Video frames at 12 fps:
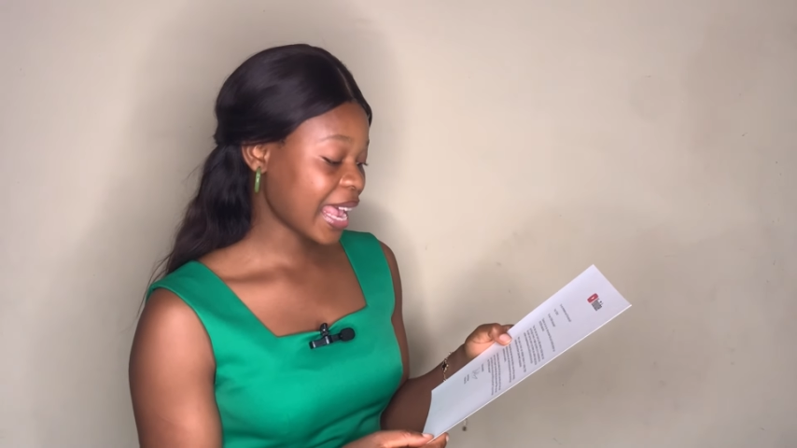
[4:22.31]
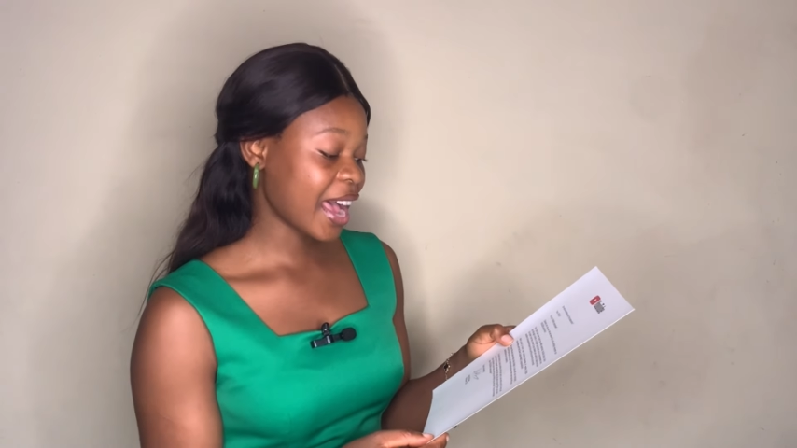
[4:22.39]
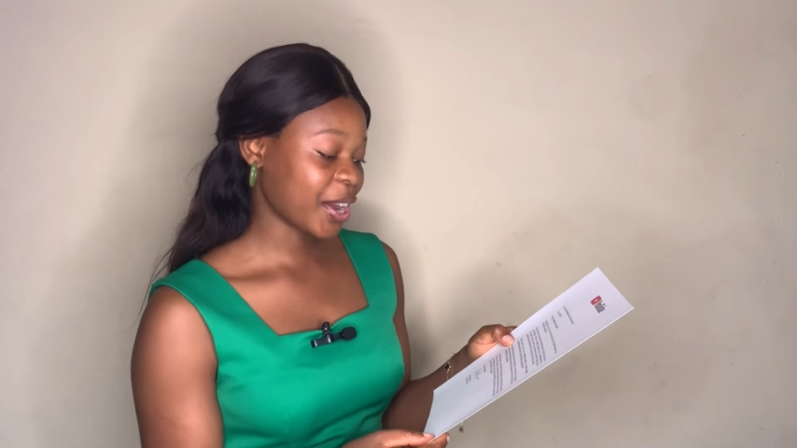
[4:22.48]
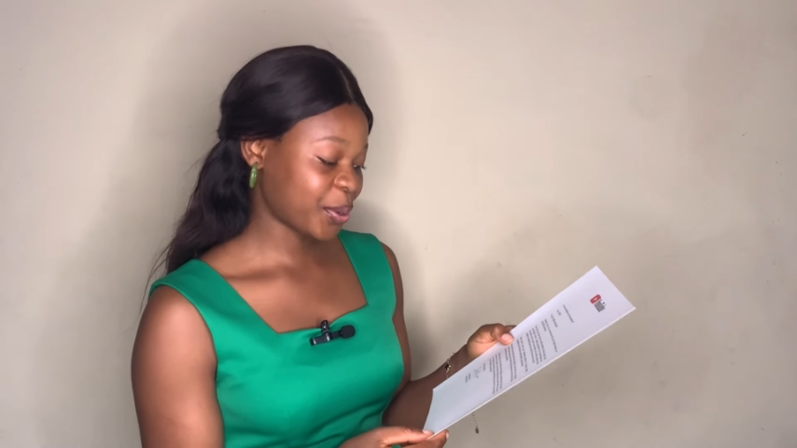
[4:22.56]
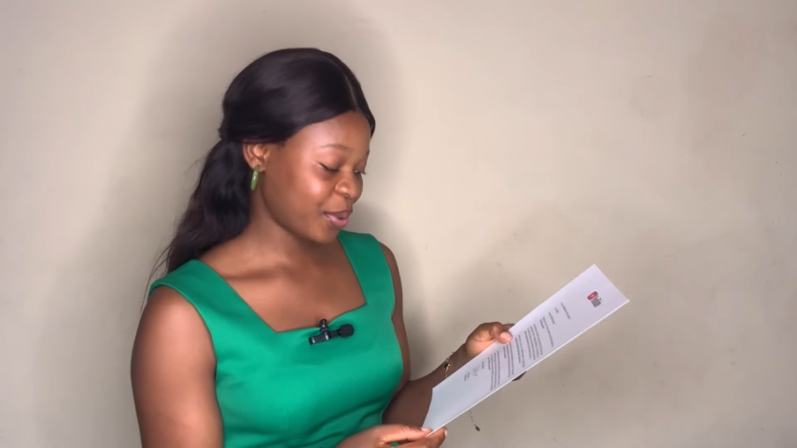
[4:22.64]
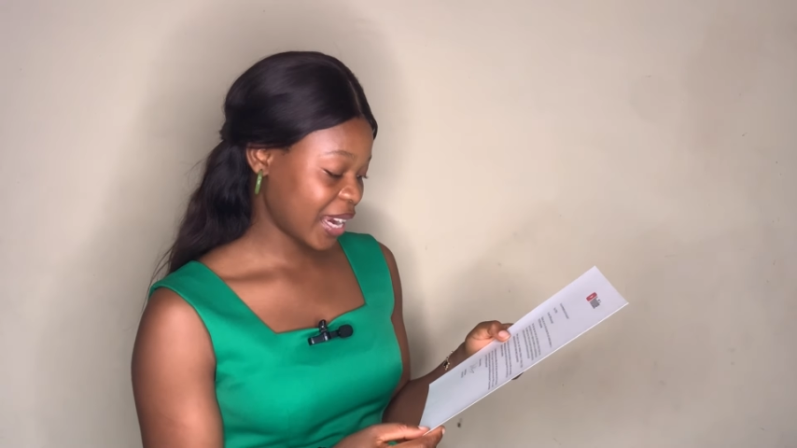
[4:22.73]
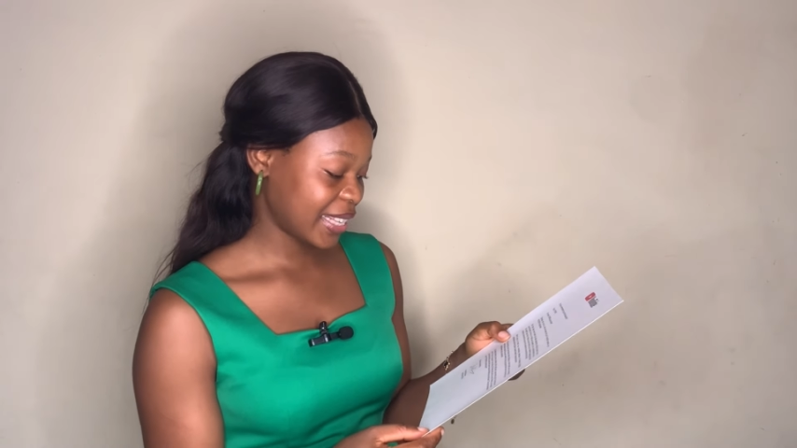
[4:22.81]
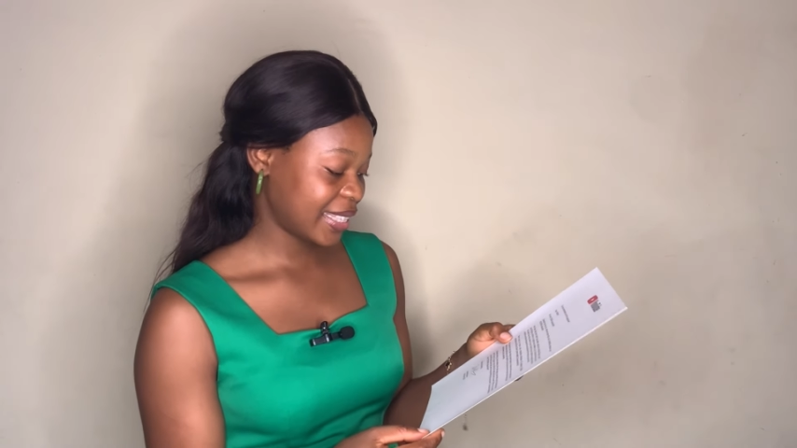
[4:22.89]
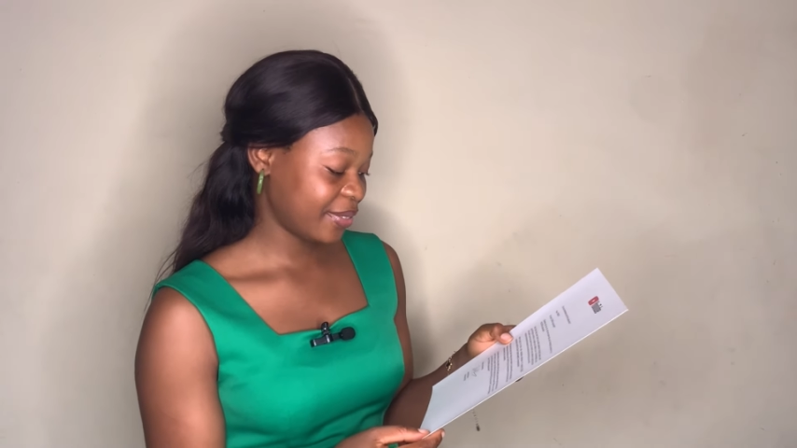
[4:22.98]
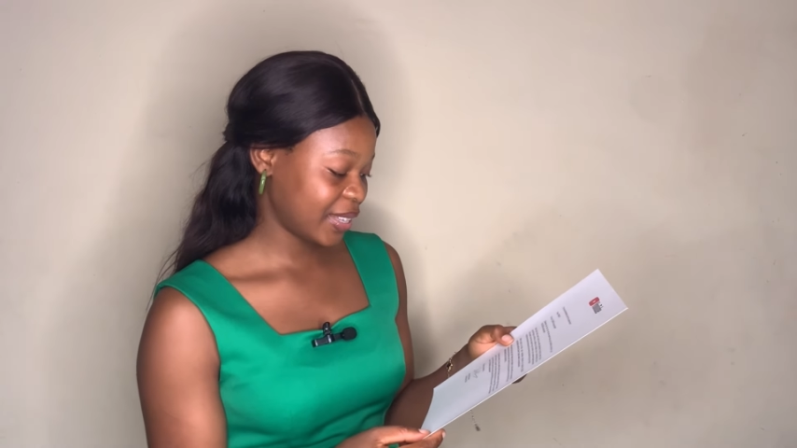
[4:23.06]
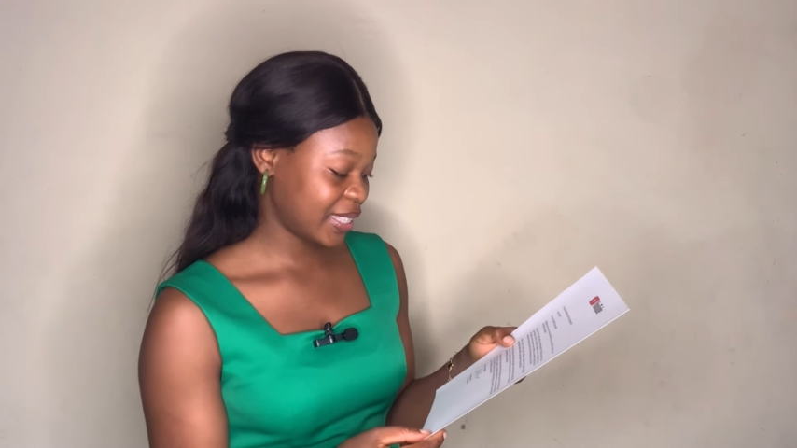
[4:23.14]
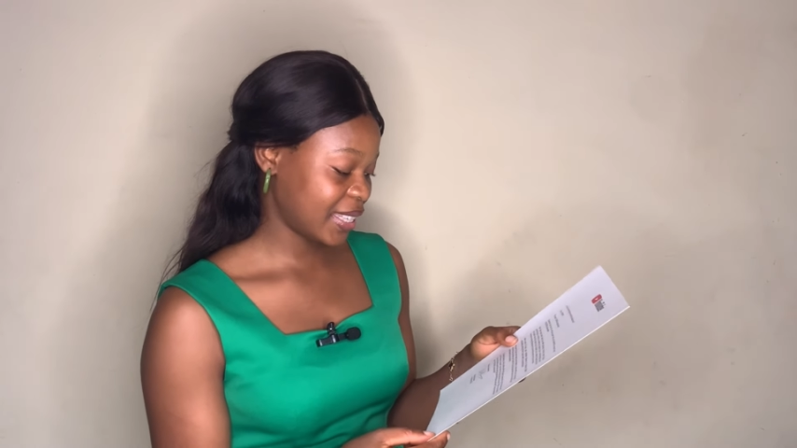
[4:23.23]
and
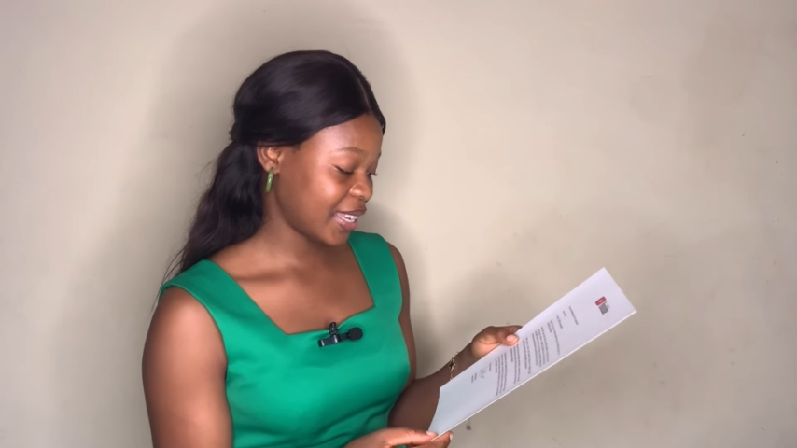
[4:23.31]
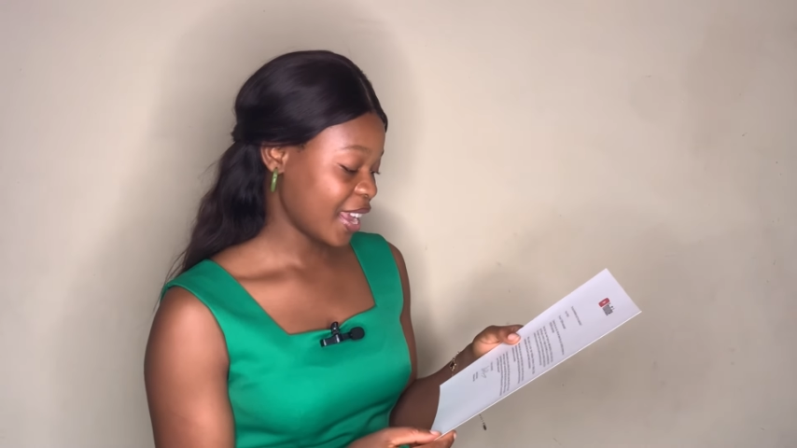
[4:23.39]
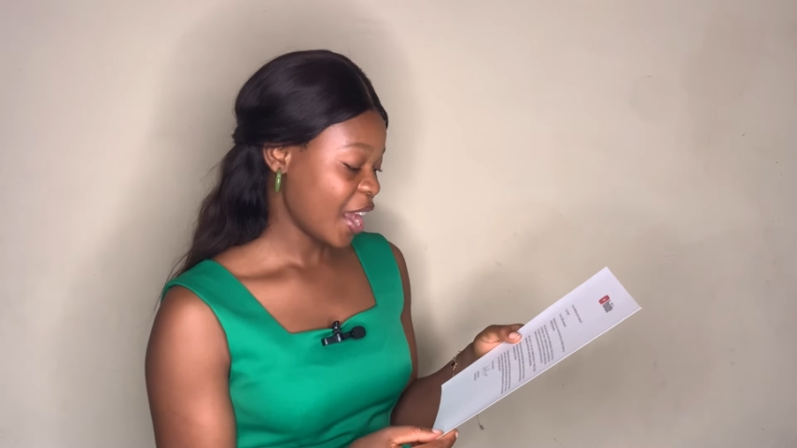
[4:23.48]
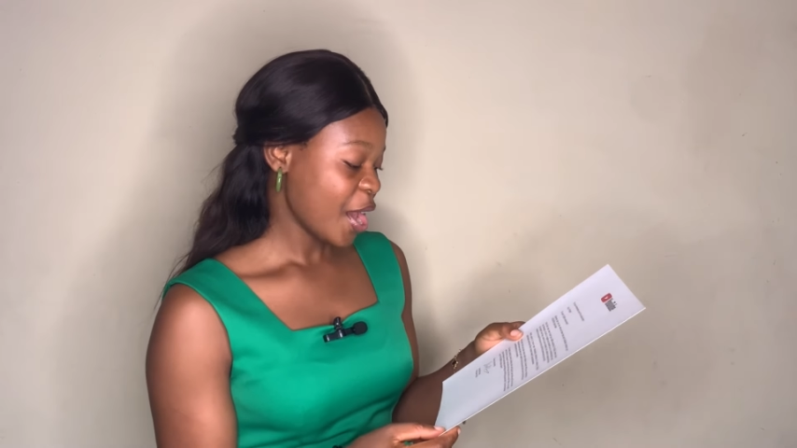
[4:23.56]
creativity.